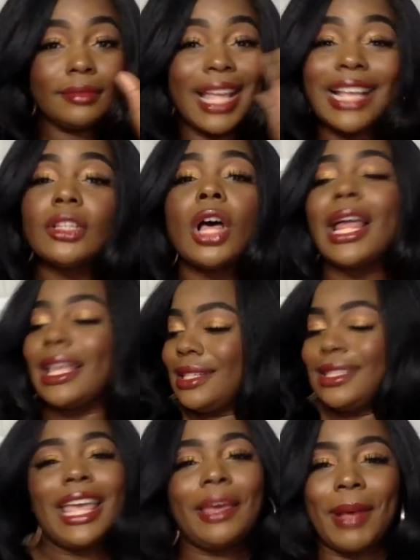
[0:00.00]
That's all I can
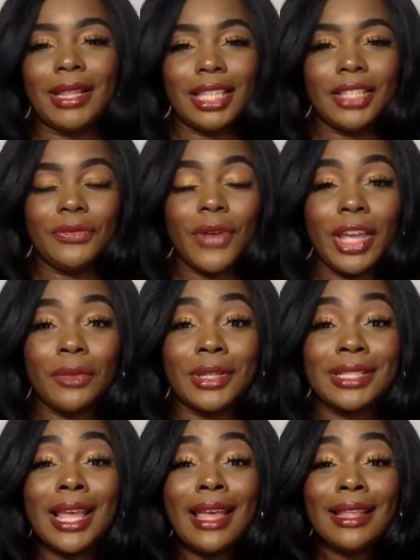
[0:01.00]
say about this fragrance.